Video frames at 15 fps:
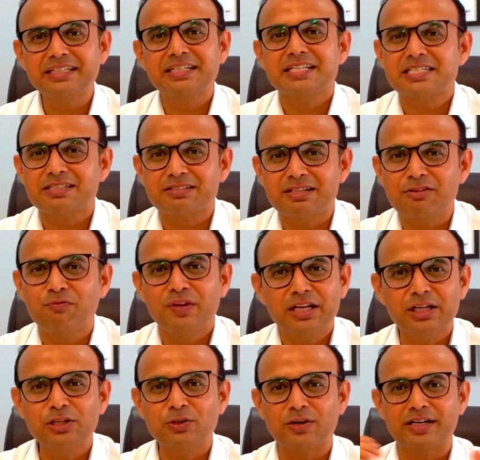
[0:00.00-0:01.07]
It's
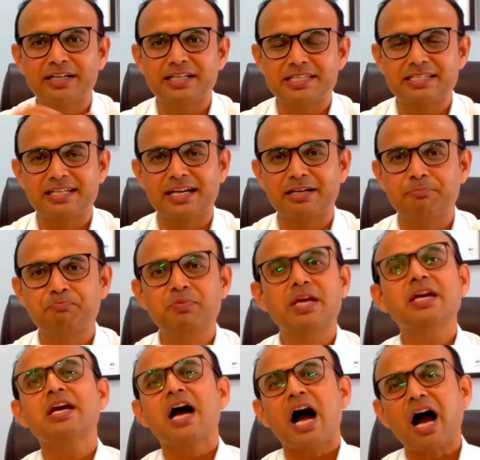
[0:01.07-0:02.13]
difficult to understand.
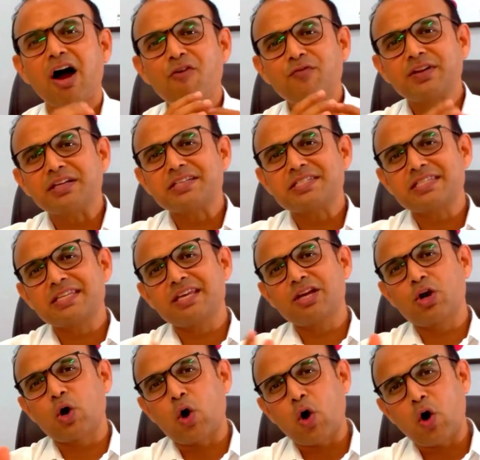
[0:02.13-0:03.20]
After
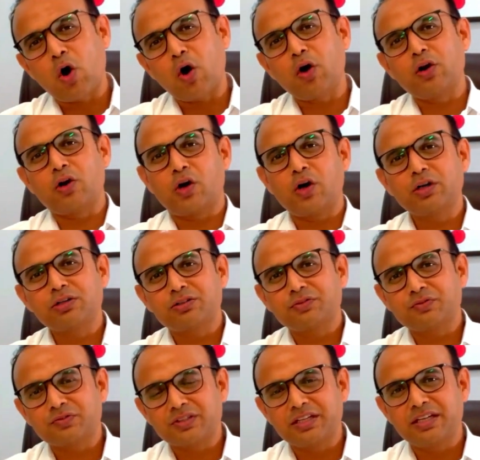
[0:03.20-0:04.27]
seeing all lot
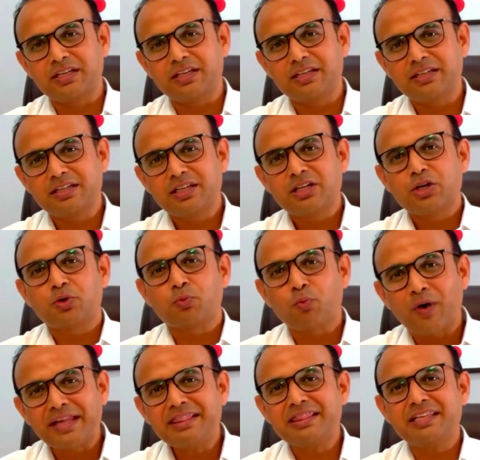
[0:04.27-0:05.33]
of thing,
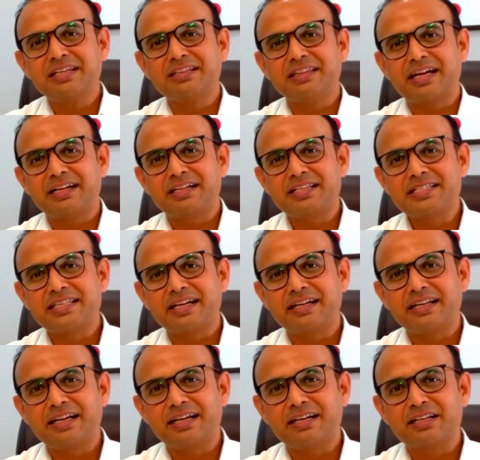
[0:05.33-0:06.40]
one thing that
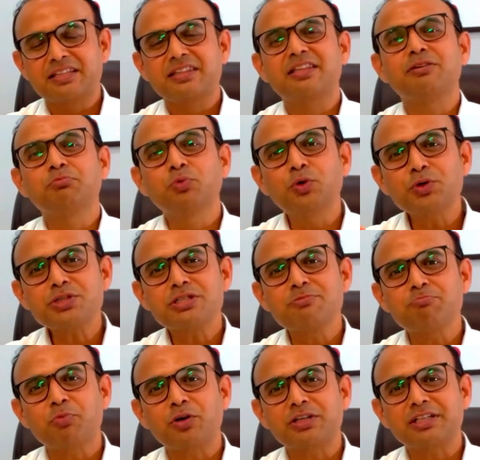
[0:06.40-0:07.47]
decided, the most
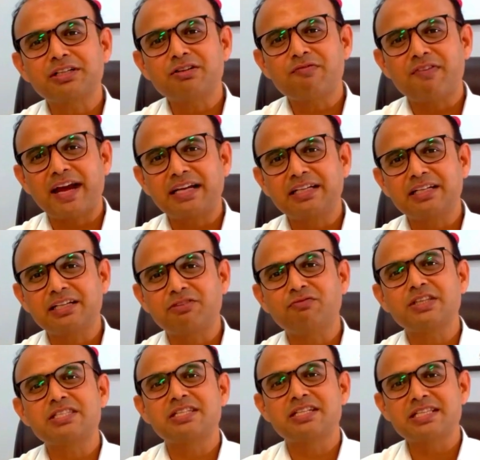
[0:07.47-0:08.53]
important factor
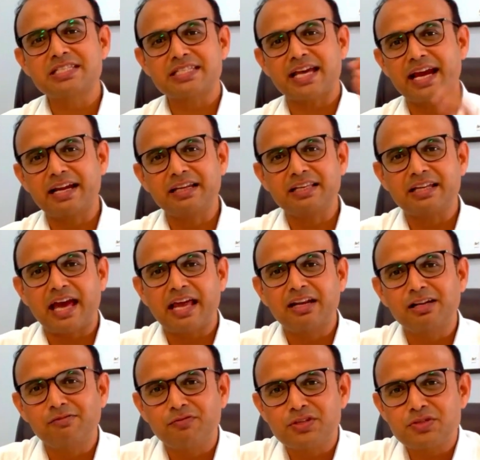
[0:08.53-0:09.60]
which decide in
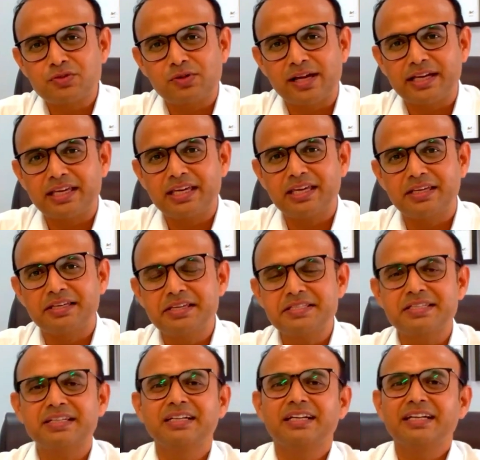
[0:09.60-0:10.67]
anal fistula
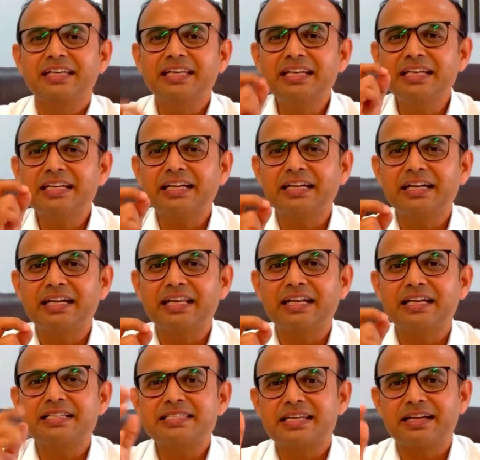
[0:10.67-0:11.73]
is
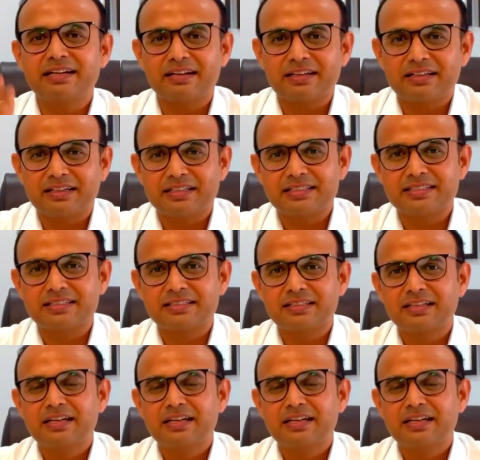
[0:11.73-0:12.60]
incontinence and recurrence.